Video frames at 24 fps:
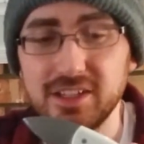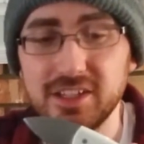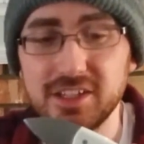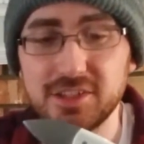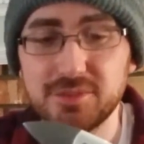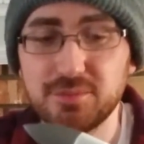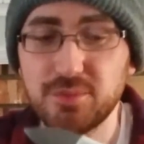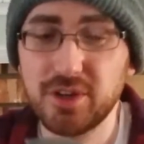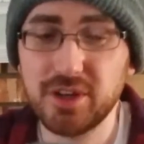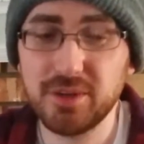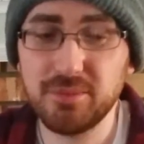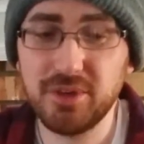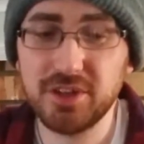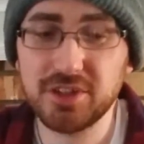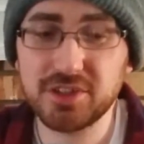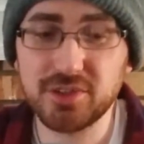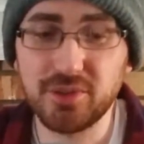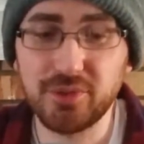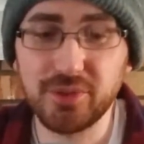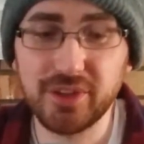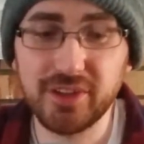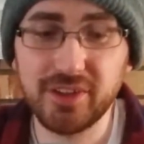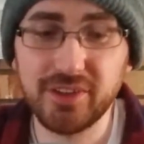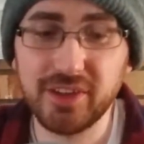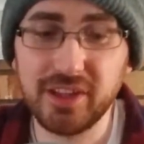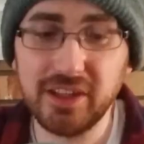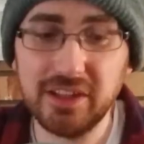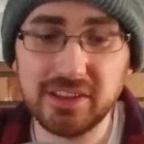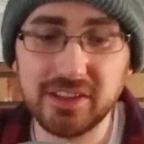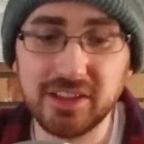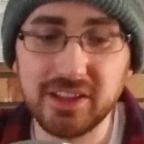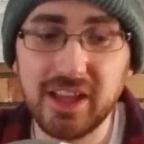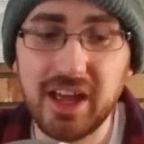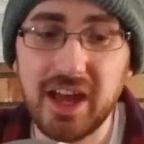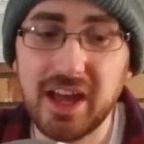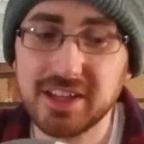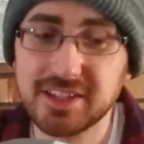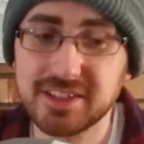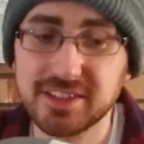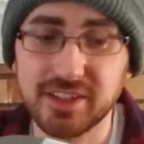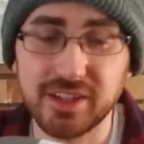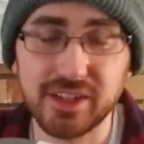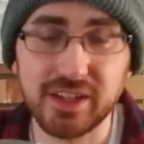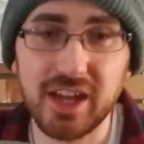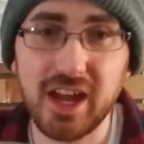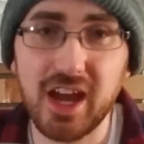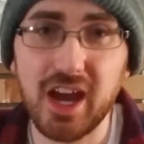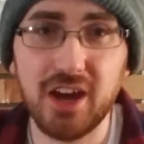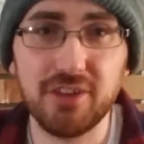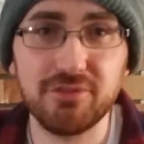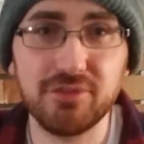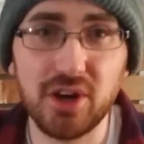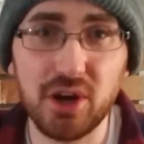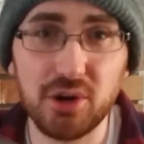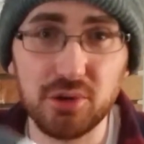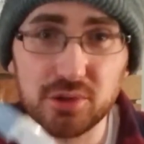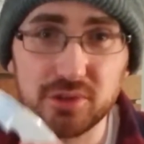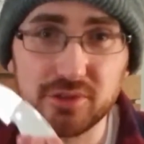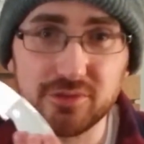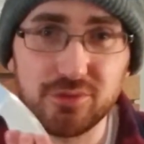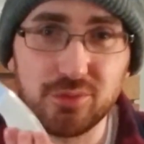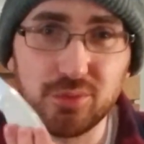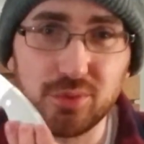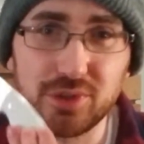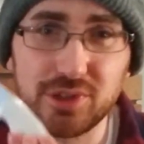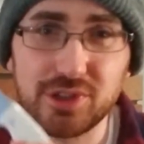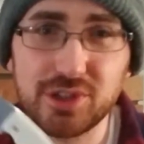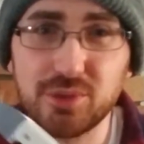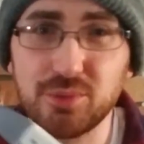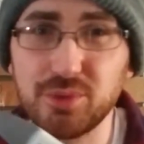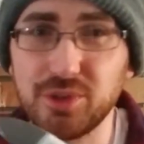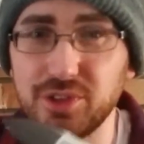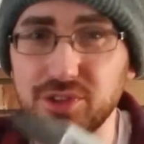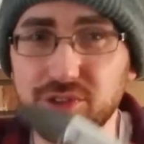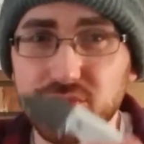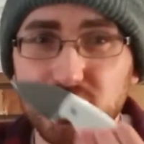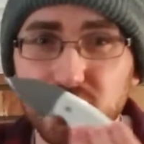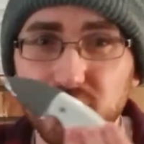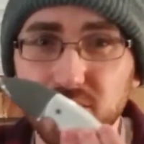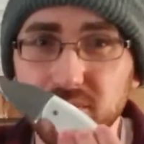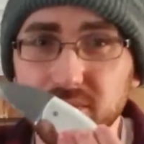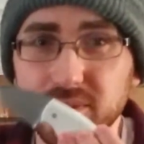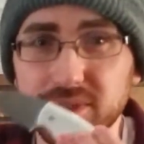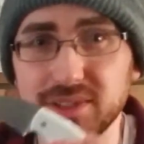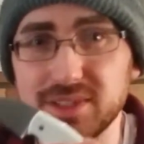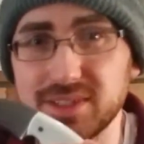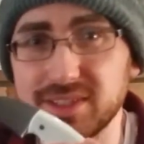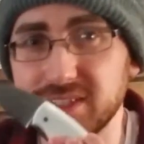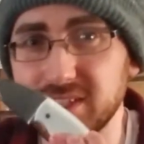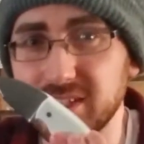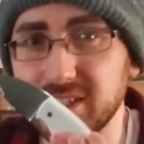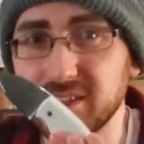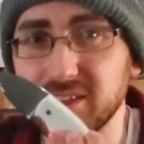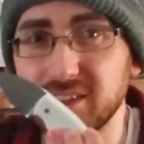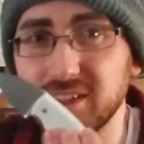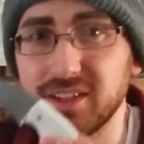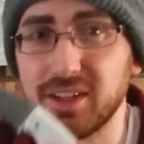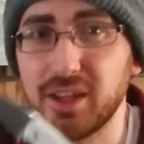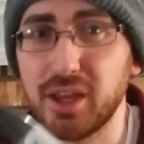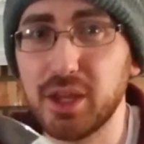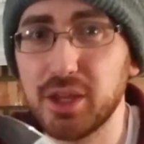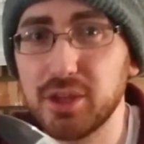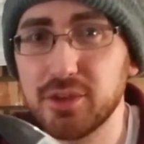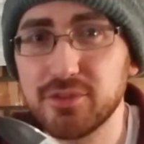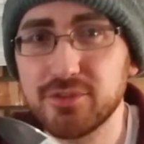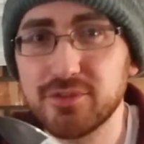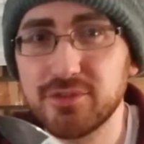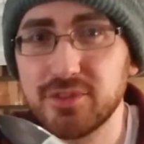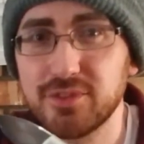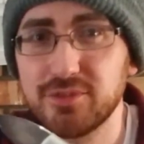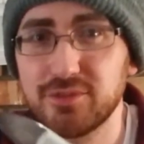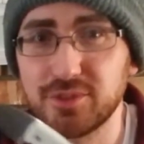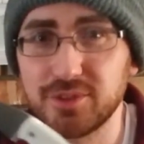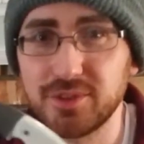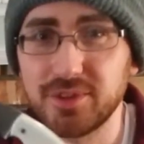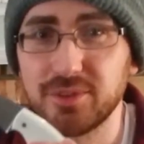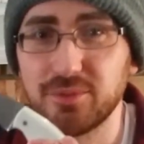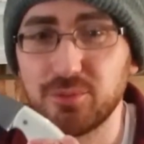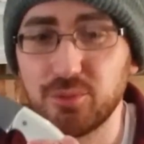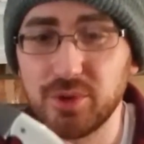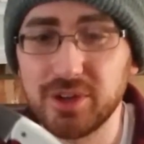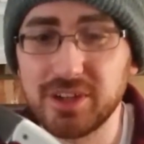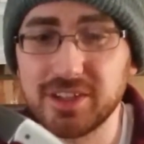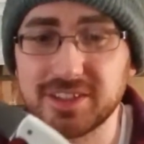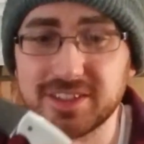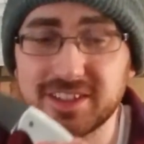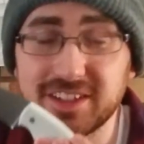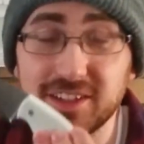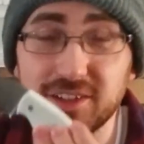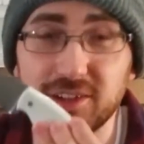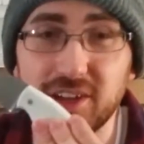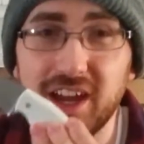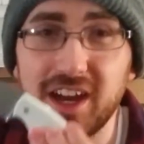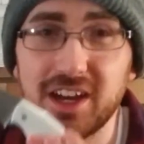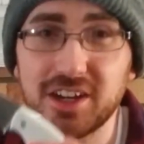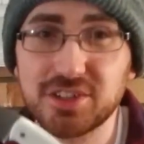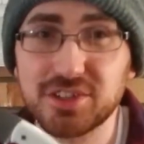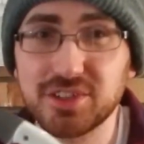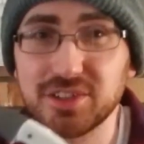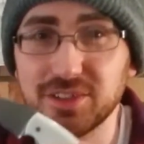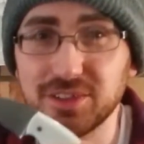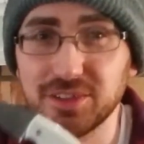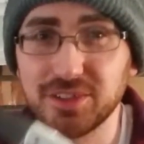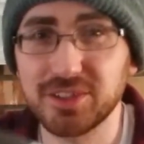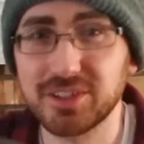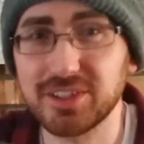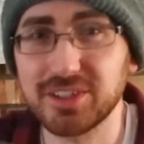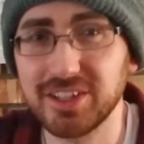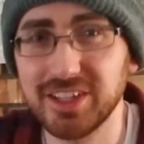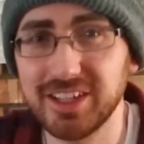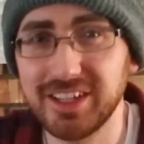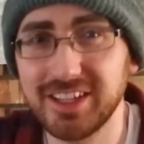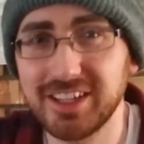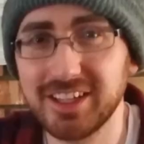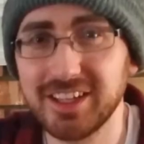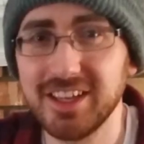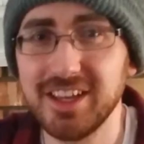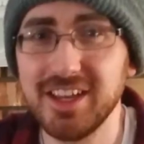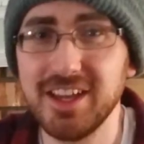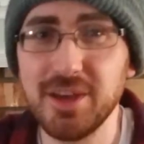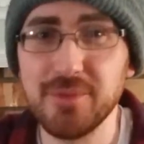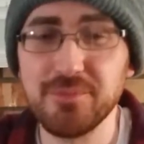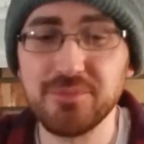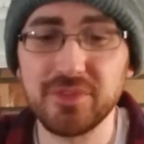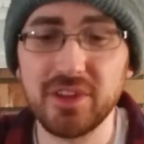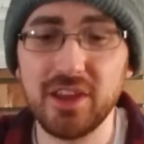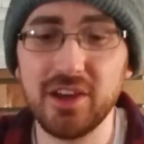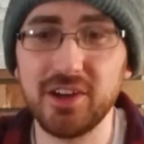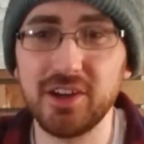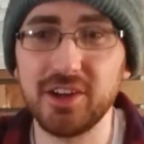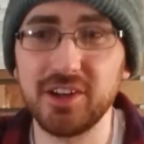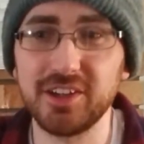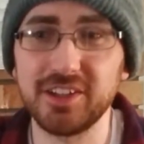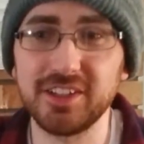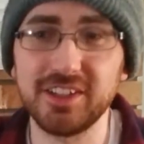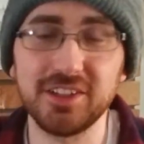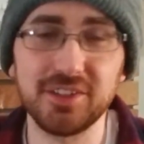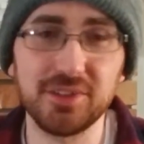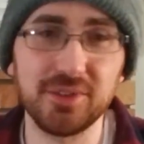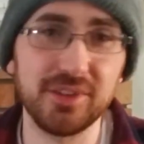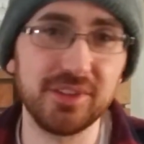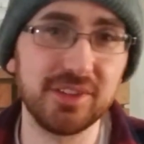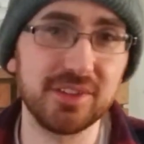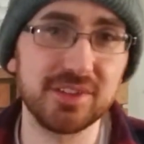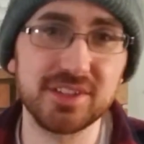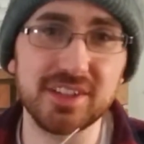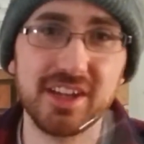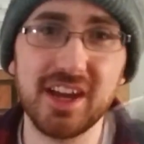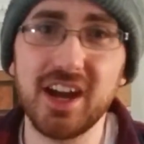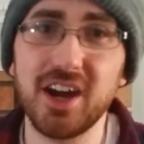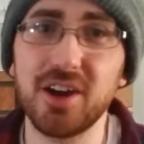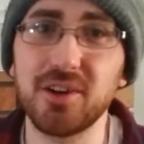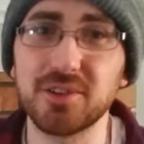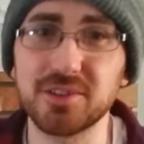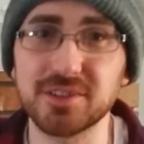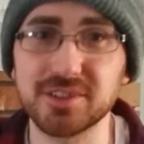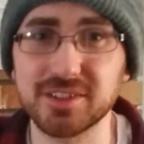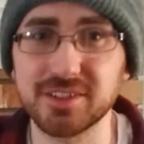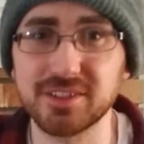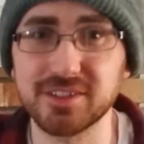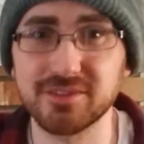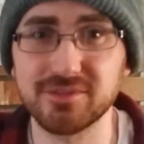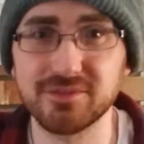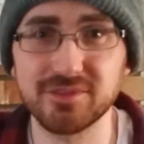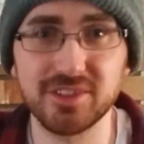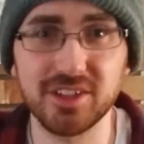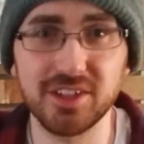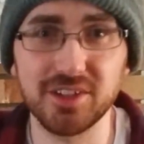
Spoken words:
It's pretty much only on like the last like half hour of work where you truly see the knife for what it's going to actually look like. And there's hours and